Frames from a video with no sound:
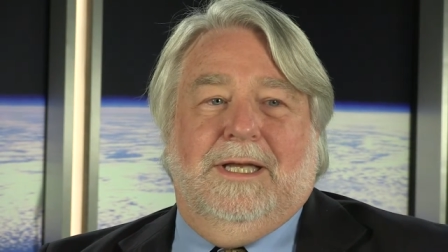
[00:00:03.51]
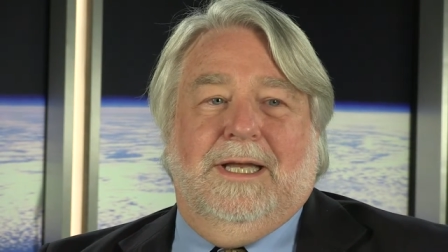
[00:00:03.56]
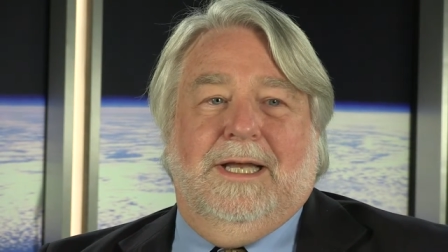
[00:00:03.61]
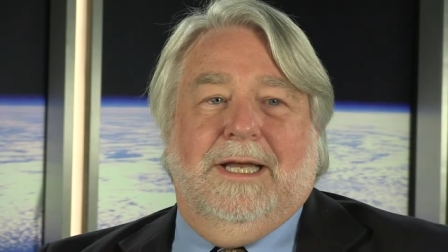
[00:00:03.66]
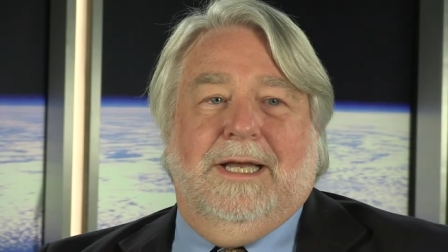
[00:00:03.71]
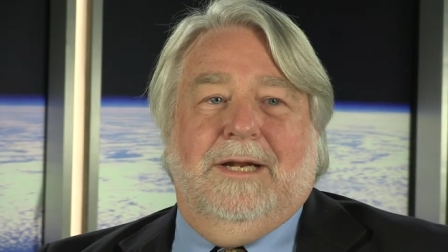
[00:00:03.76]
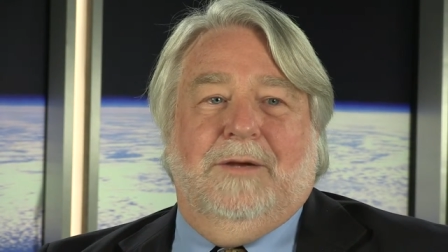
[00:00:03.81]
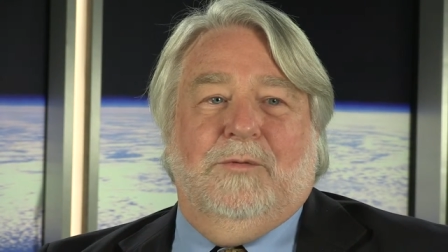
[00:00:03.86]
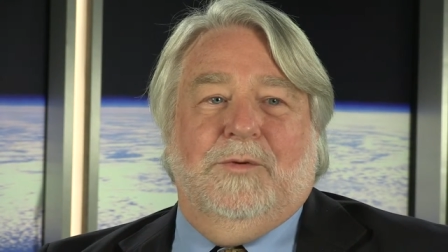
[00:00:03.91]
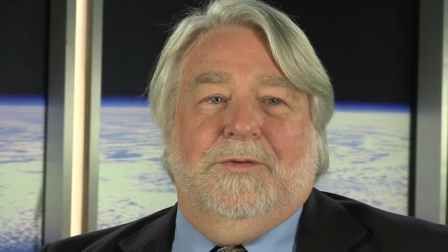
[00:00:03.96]

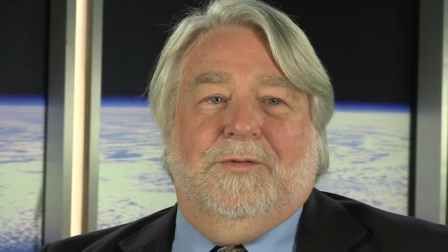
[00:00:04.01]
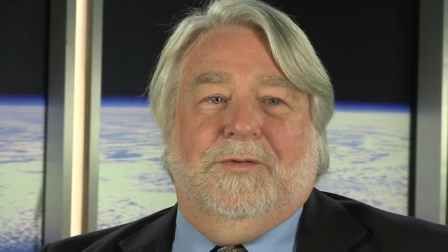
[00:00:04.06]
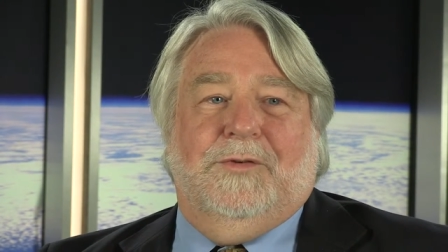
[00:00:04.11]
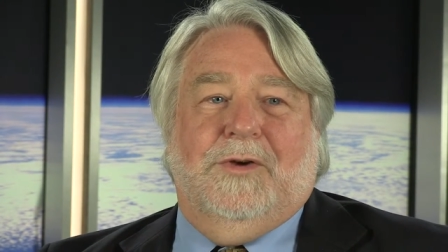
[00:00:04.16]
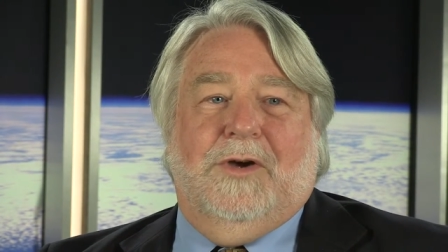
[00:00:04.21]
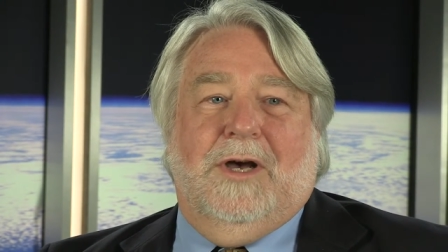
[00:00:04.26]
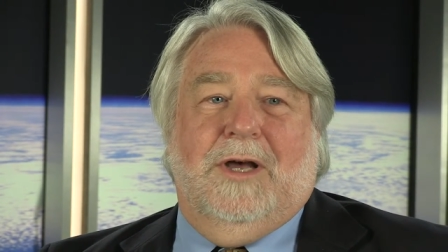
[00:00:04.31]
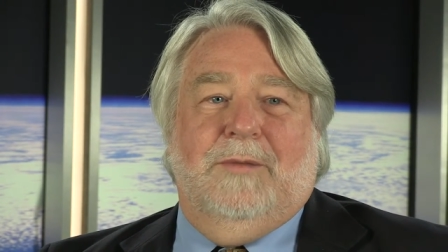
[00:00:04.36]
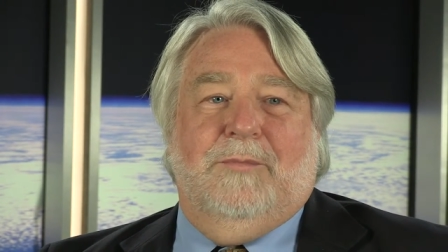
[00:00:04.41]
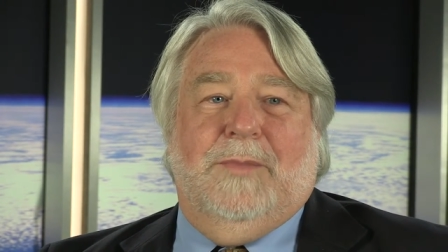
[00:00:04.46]
and it was
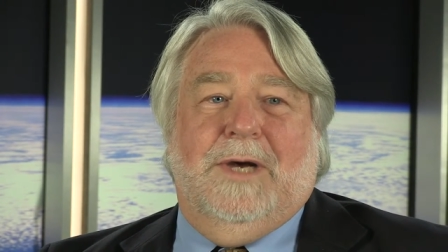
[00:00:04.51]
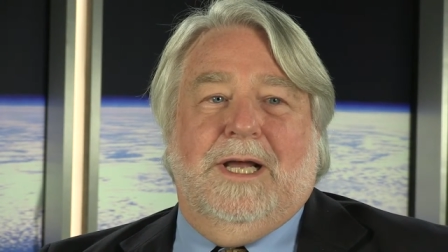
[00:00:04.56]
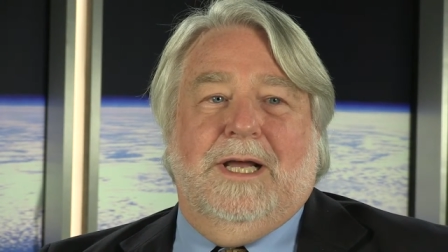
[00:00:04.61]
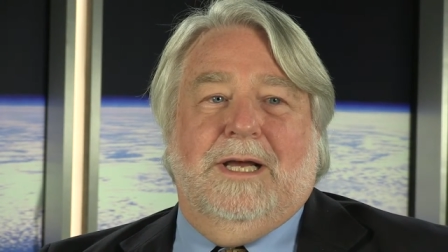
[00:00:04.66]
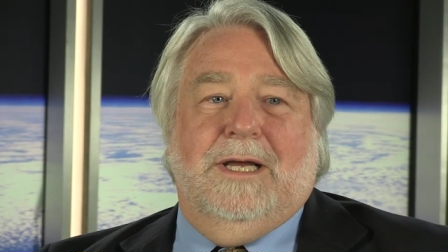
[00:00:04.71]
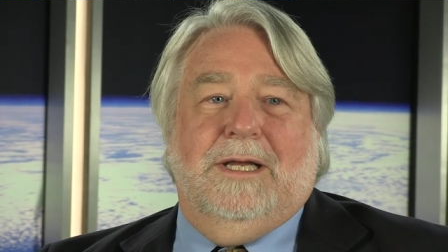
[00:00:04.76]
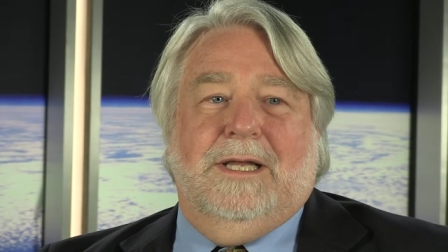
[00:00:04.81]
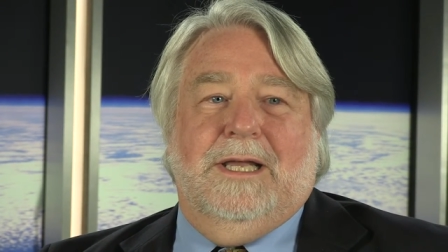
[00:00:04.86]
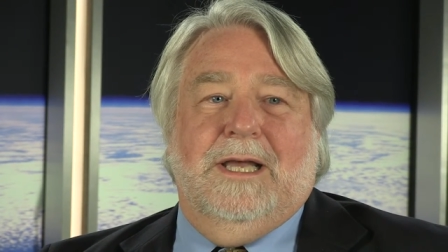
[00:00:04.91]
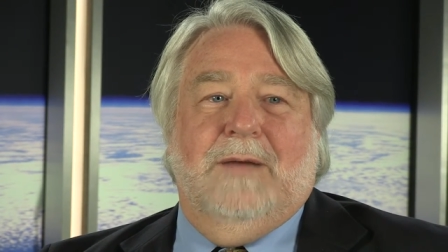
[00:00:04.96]
taught by
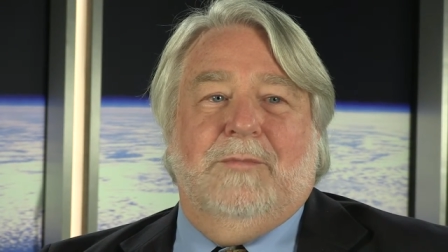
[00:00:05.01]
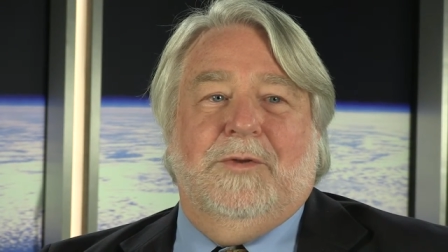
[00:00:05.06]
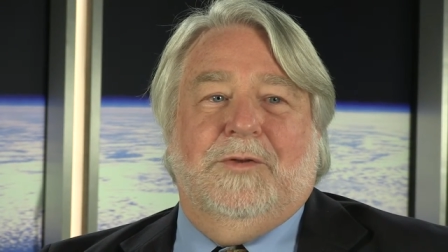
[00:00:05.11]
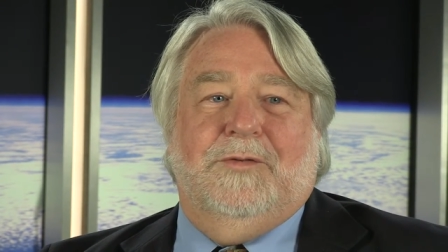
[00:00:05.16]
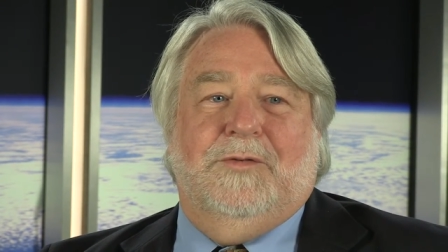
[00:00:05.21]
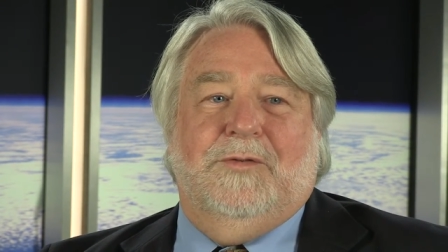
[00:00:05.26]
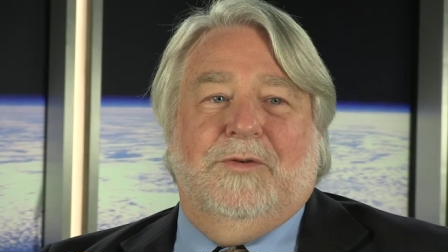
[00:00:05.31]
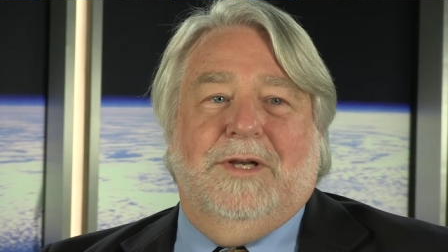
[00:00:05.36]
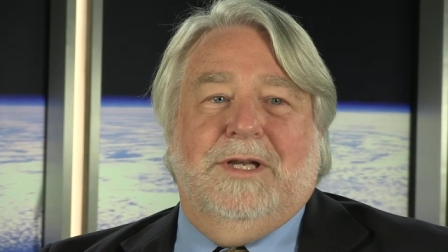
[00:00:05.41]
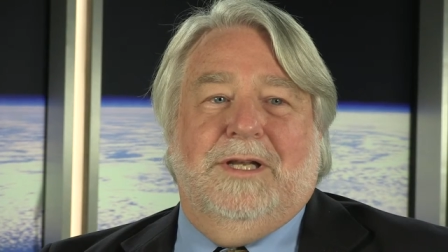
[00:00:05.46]
a
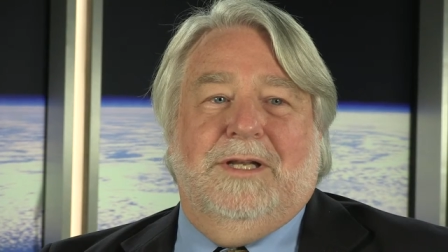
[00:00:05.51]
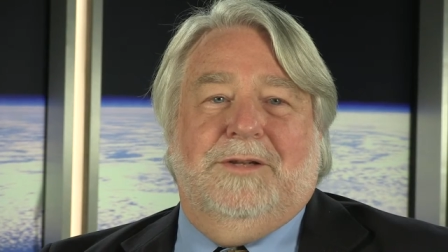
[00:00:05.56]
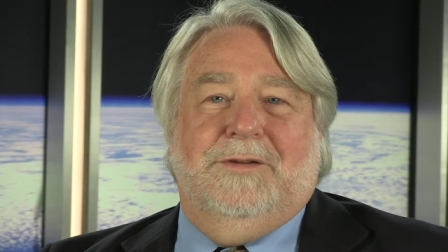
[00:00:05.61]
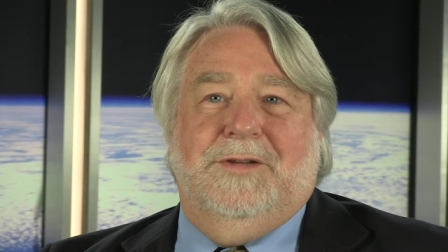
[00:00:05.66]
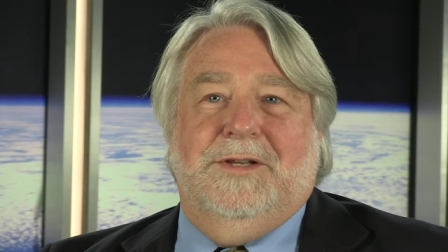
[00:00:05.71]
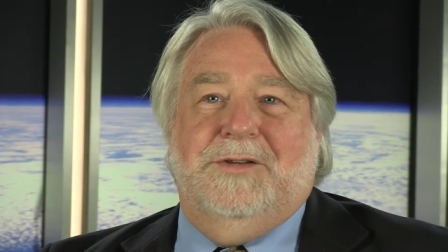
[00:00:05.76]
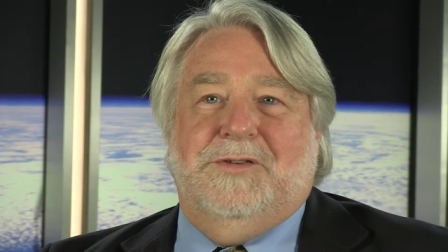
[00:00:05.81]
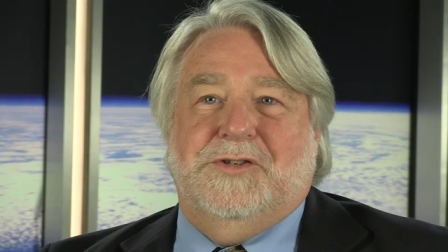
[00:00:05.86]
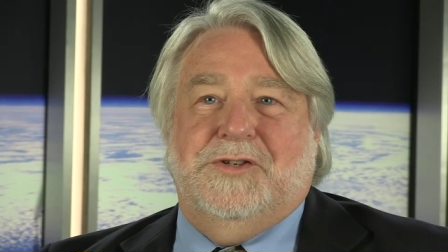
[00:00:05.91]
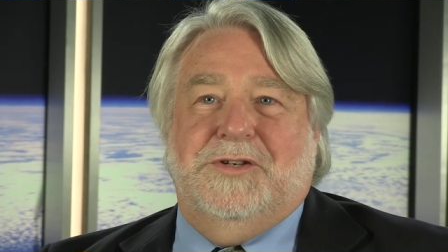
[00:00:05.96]
chemistry
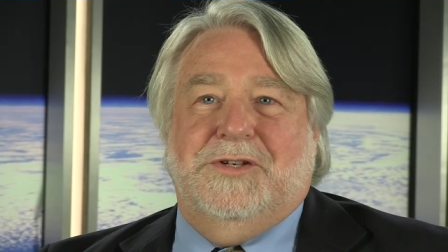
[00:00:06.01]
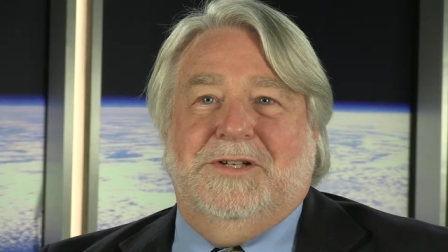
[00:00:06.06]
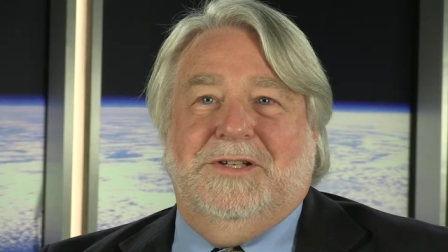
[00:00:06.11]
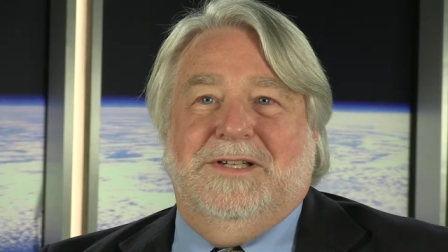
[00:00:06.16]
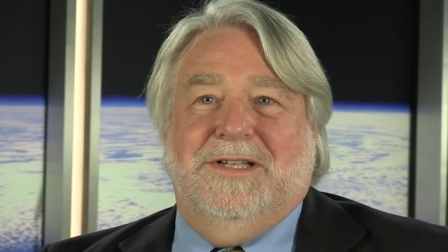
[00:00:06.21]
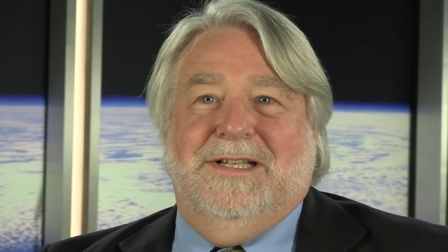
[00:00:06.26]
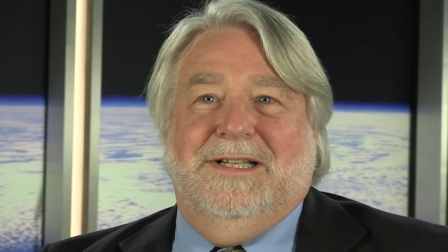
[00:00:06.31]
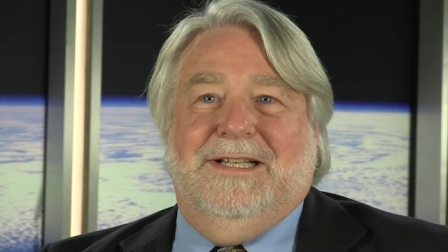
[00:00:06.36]
teacher.